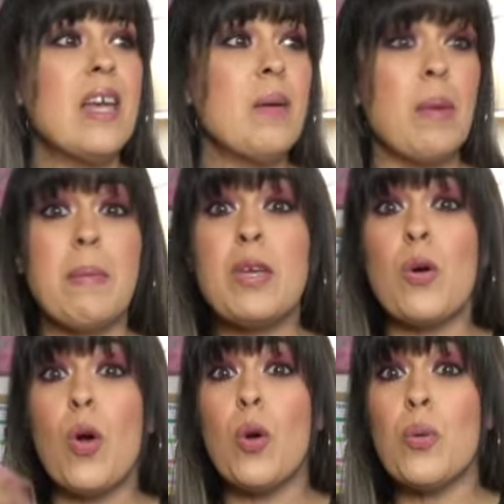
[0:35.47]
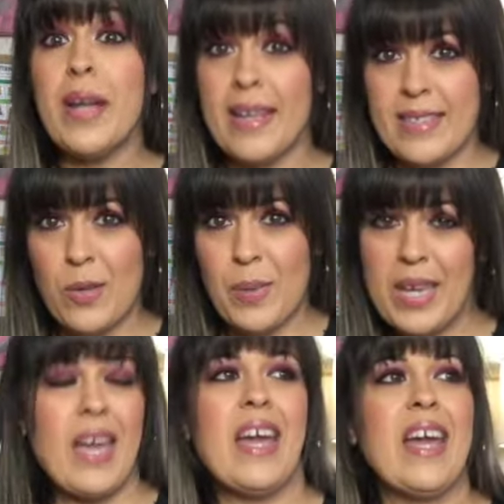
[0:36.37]
maybe your own
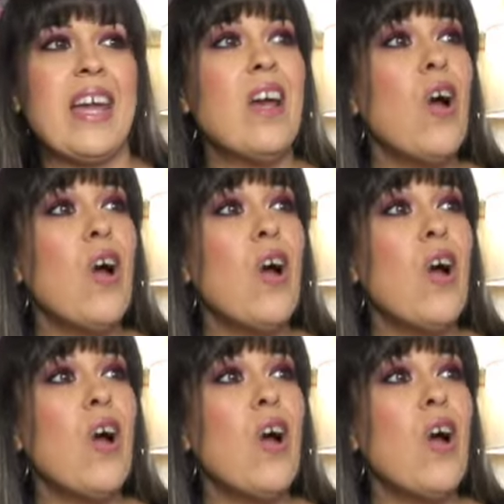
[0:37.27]
SLPA,